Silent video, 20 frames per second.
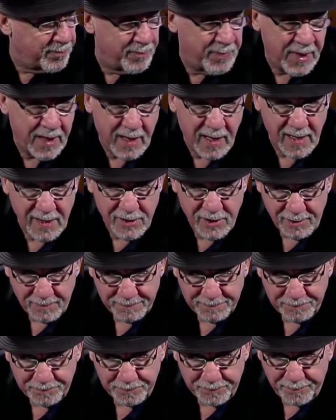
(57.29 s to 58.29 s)
Because
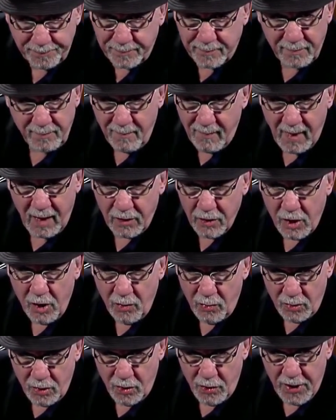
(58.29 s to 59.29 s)

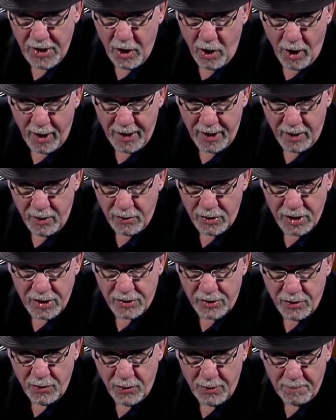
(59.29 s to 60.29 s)
don't do the audio,
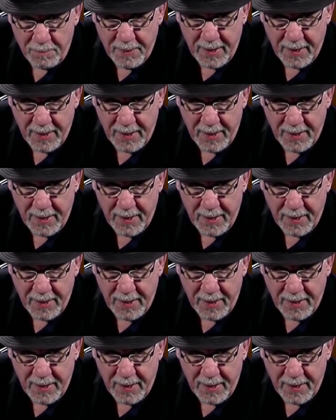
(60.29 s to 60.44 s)
just do the